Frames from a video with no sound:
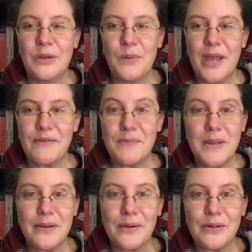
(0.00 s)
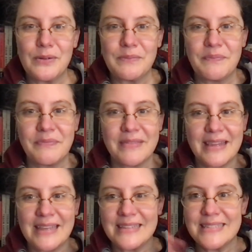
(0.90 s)
We have a bigger
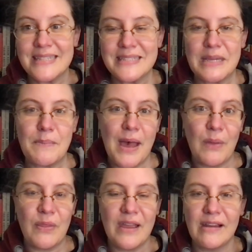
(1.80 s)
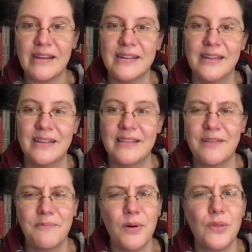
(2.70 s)
system out there, and they
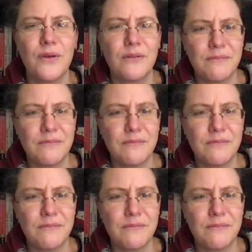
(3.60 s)
both